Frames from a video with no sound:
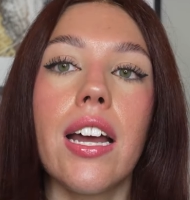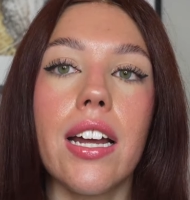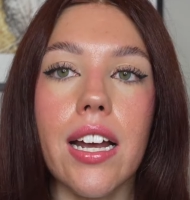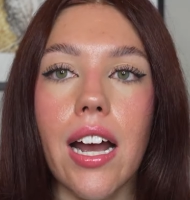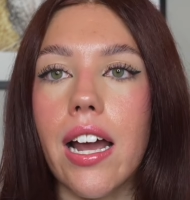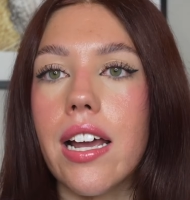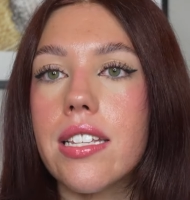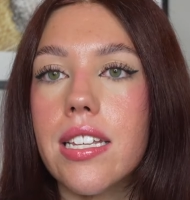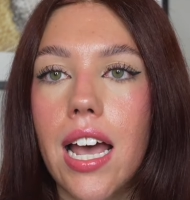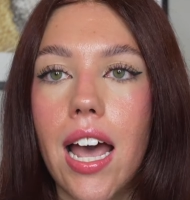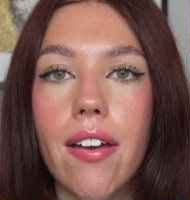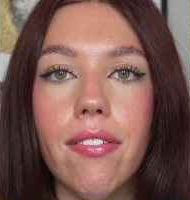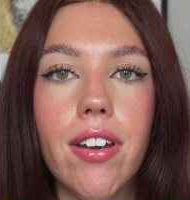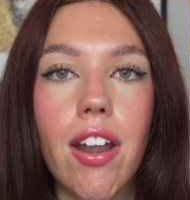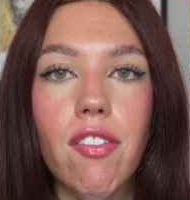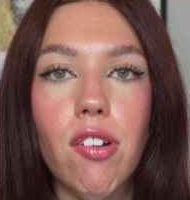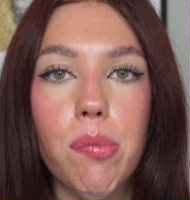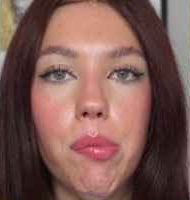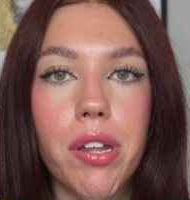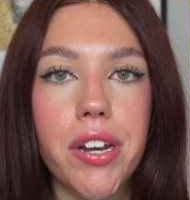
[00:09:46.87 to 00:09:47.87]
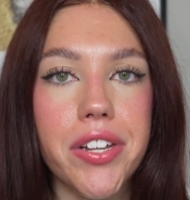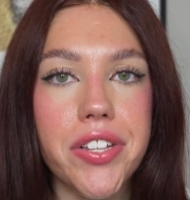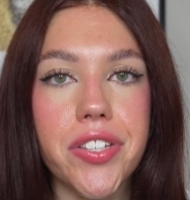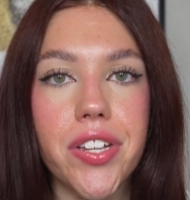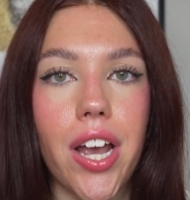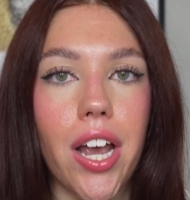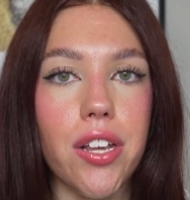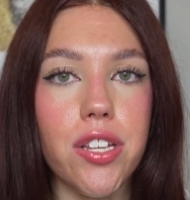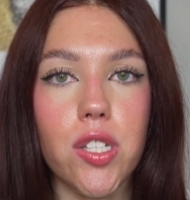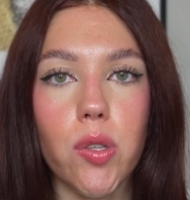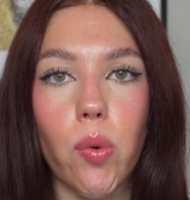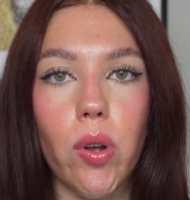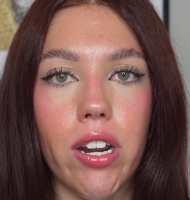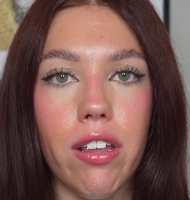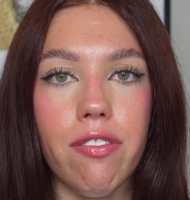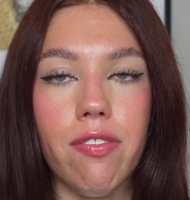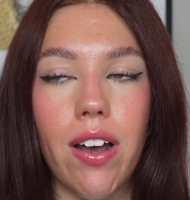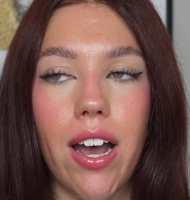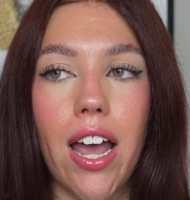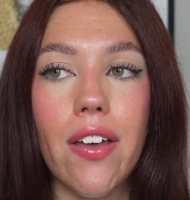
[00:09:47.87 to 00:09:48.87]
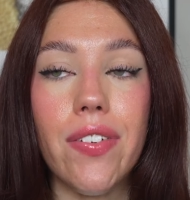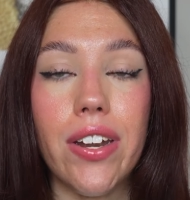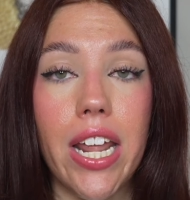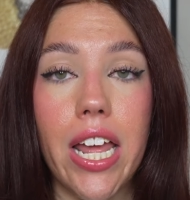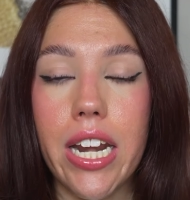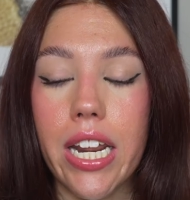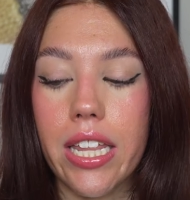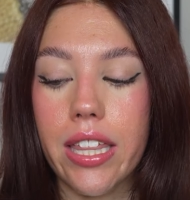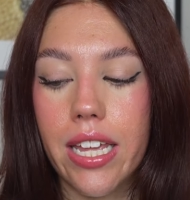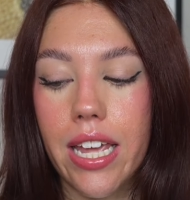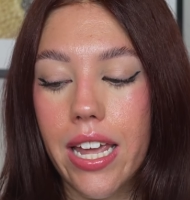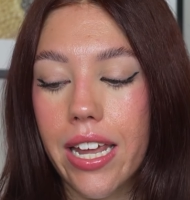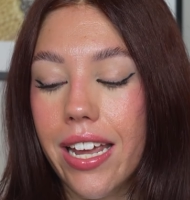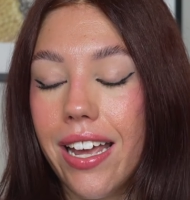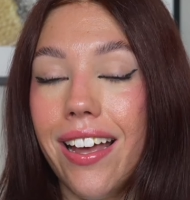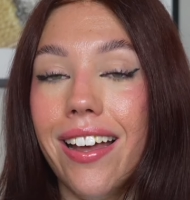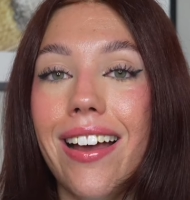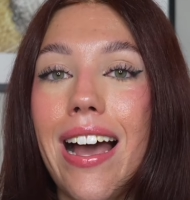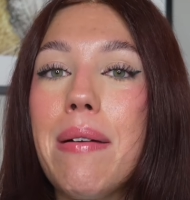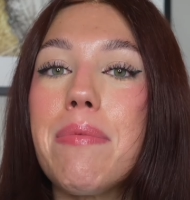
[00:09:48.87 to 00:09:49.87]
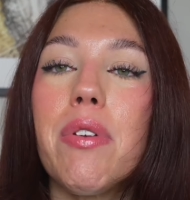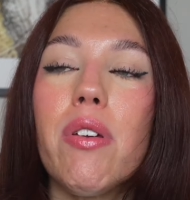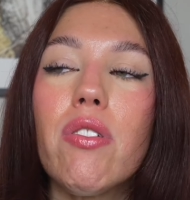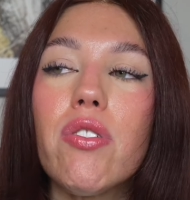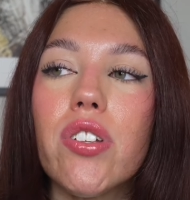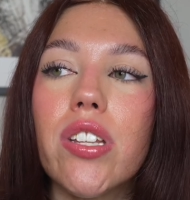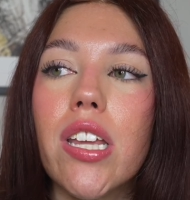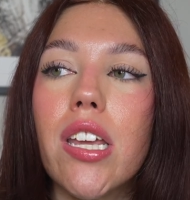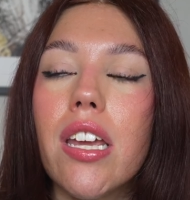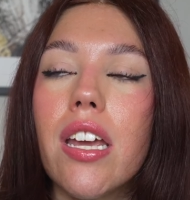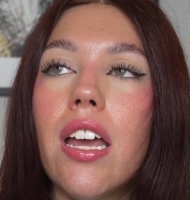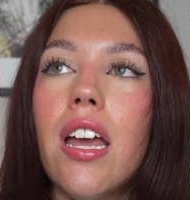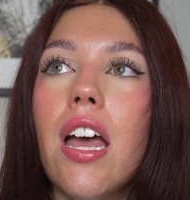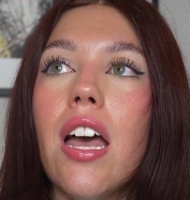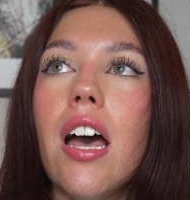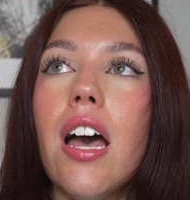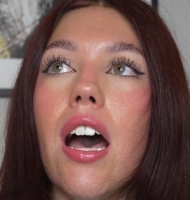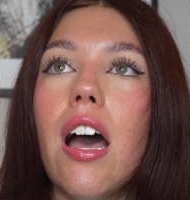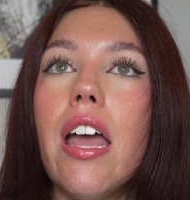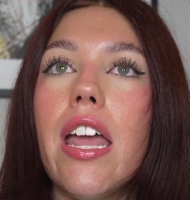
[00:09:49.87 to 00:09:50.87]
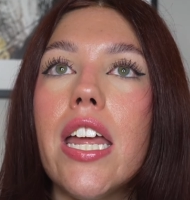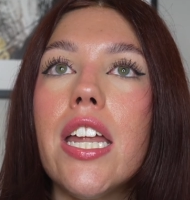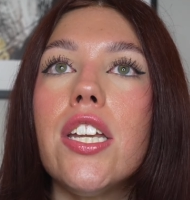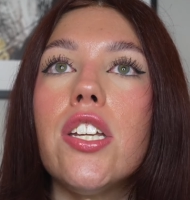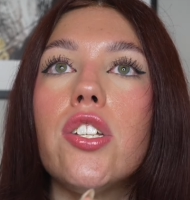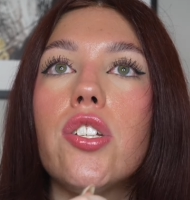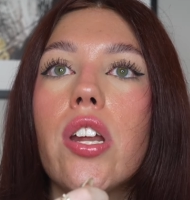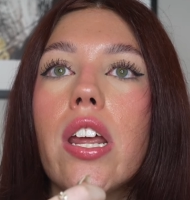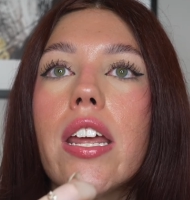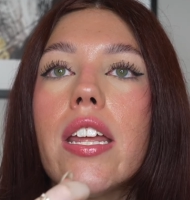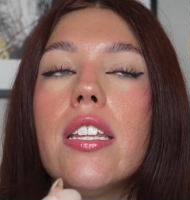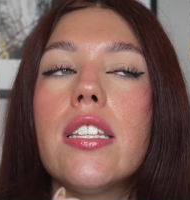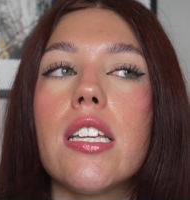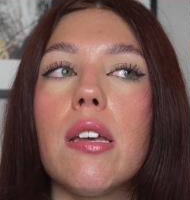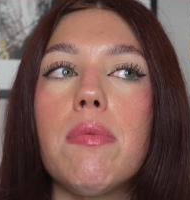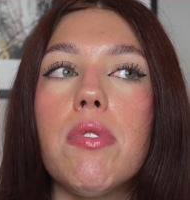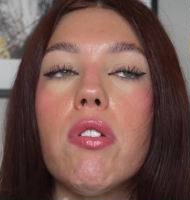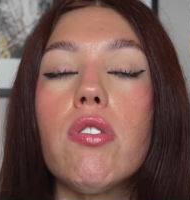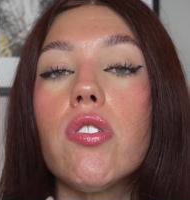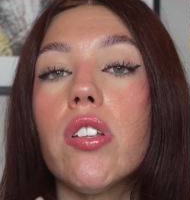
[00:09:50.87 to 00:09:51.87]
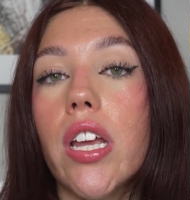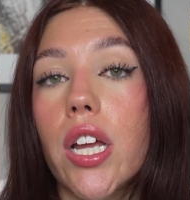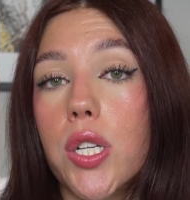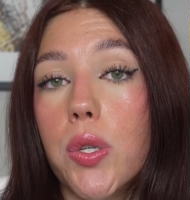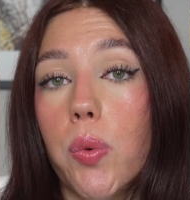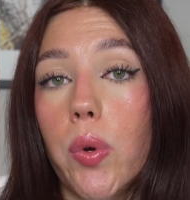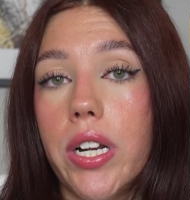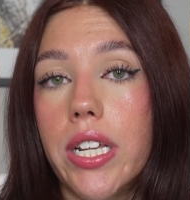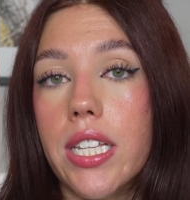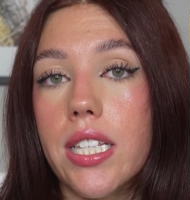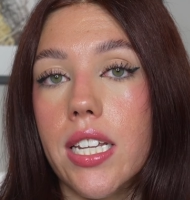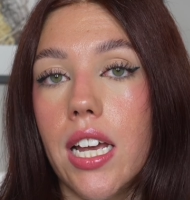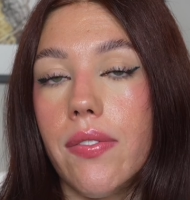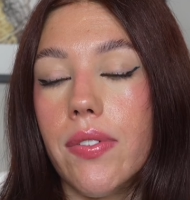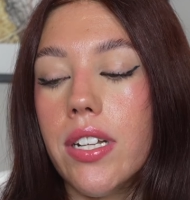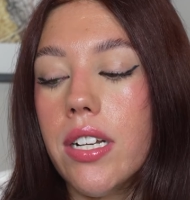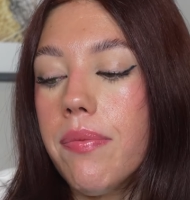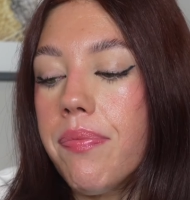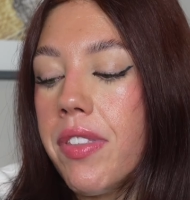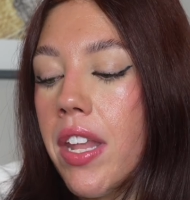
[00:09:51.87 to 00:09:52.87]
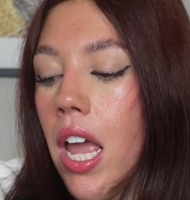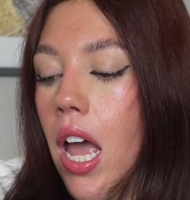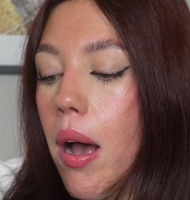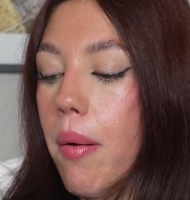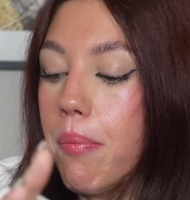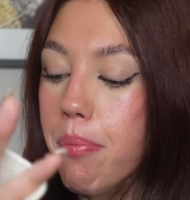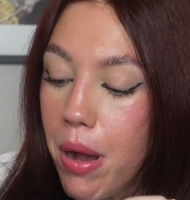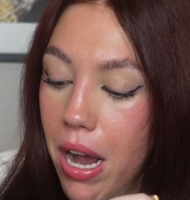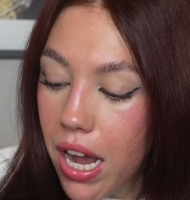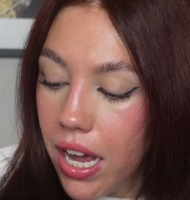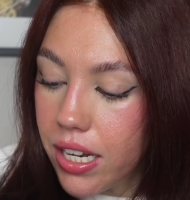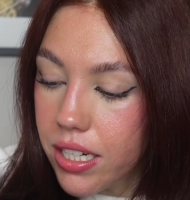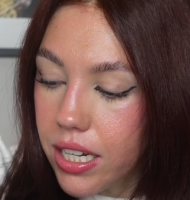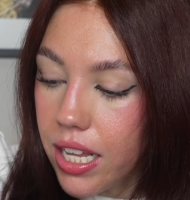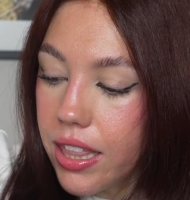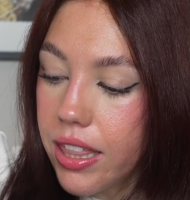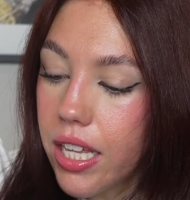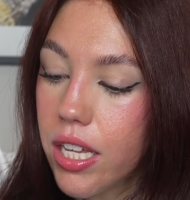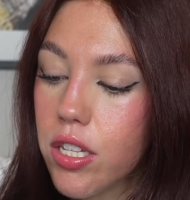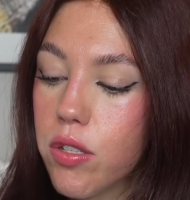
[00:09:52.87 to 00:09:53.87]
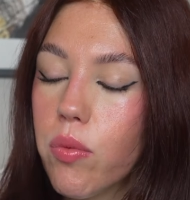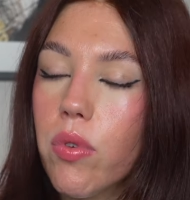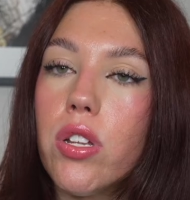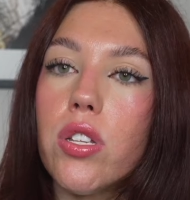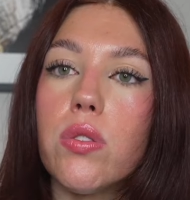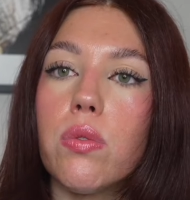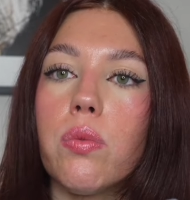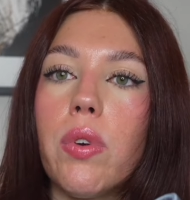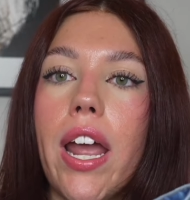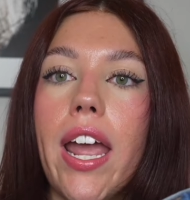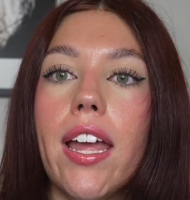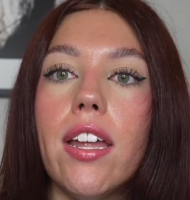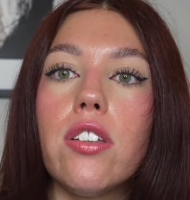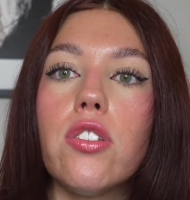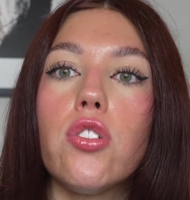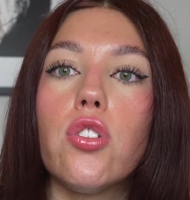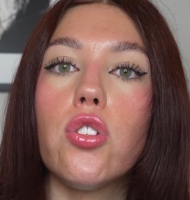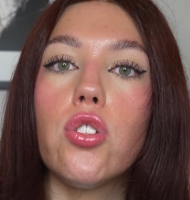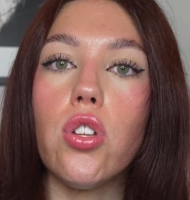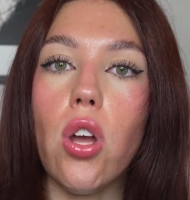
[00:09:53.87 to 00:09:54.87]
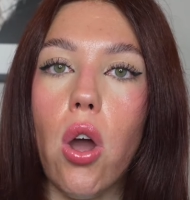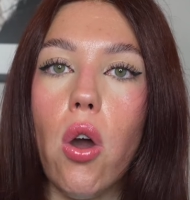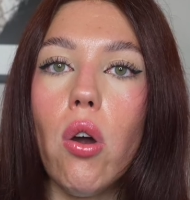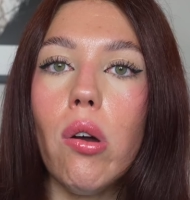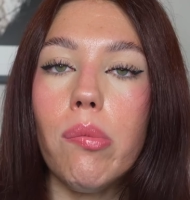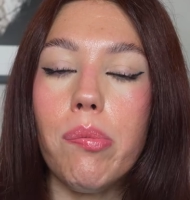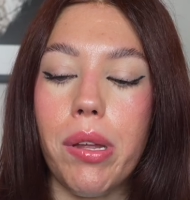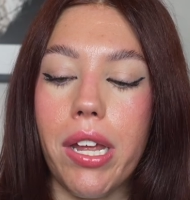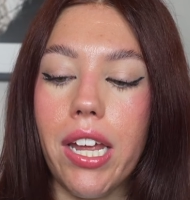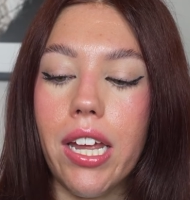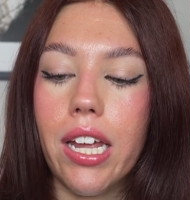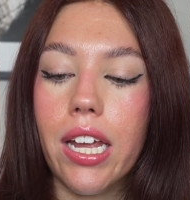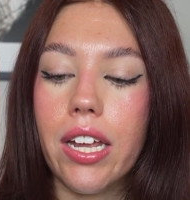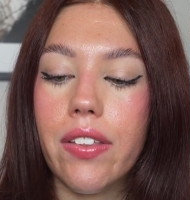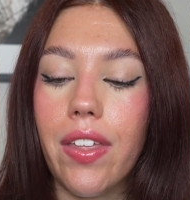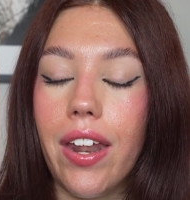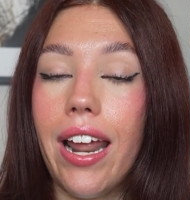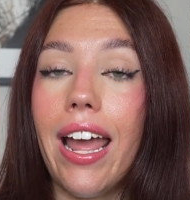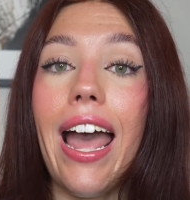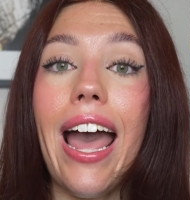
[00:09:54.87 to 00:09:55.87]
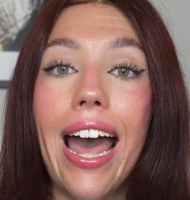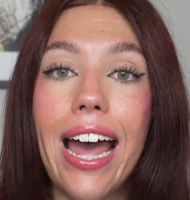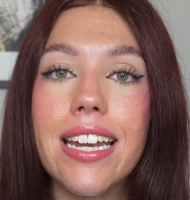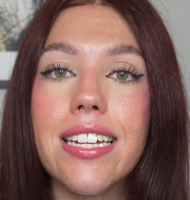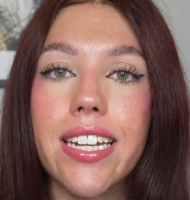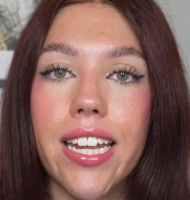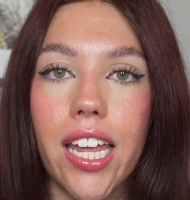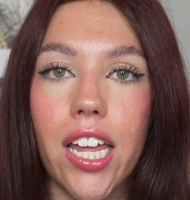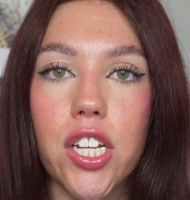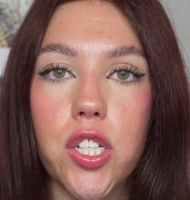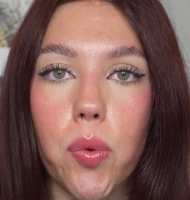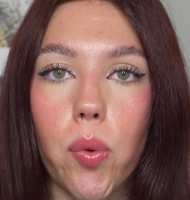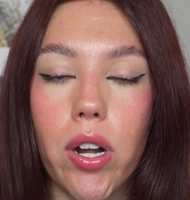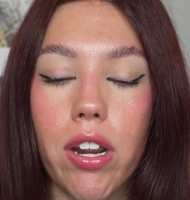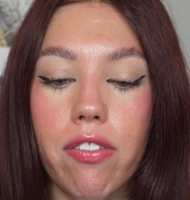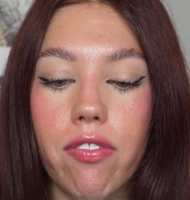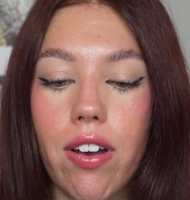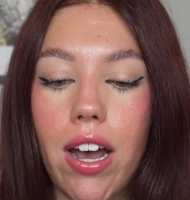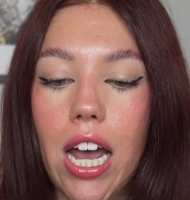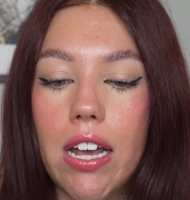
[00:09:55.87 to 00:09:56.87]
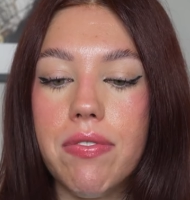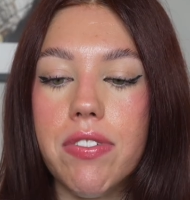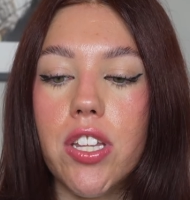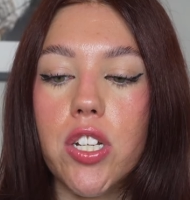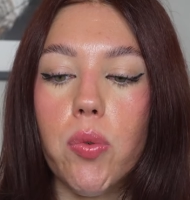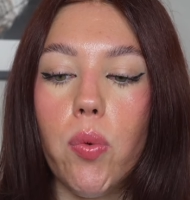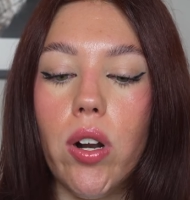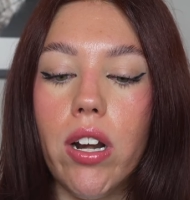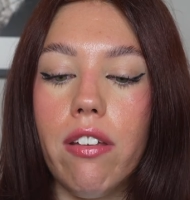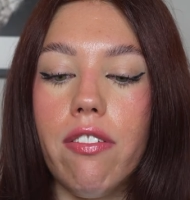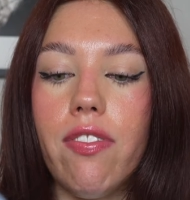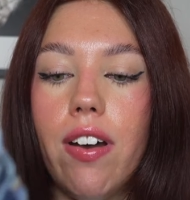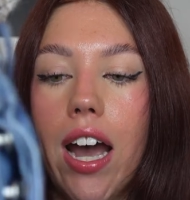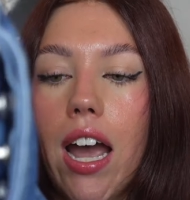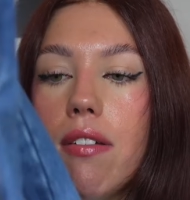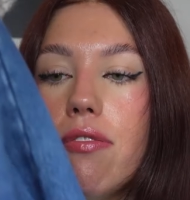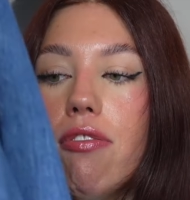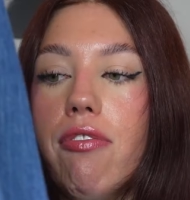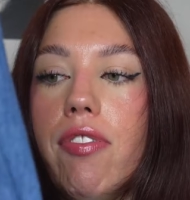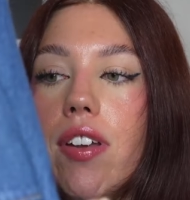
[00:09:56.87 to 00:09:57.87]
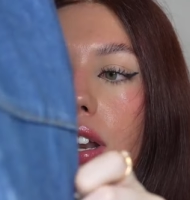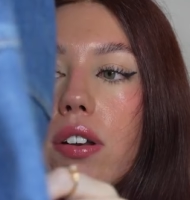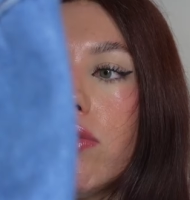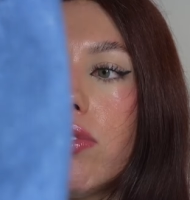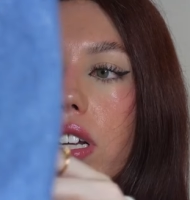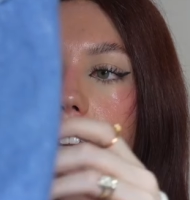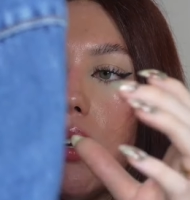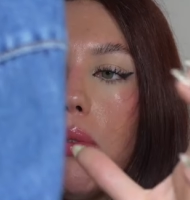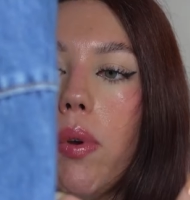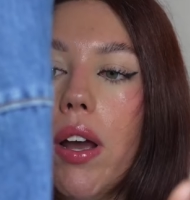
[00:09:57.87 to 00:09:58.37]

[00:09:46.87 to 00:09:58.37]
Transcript: Guys, I've never been a size 25 at anything. I'm usually In jeans, I'm usually a 27, but these ones ran so big that I had to get a 25, and the 25 fit really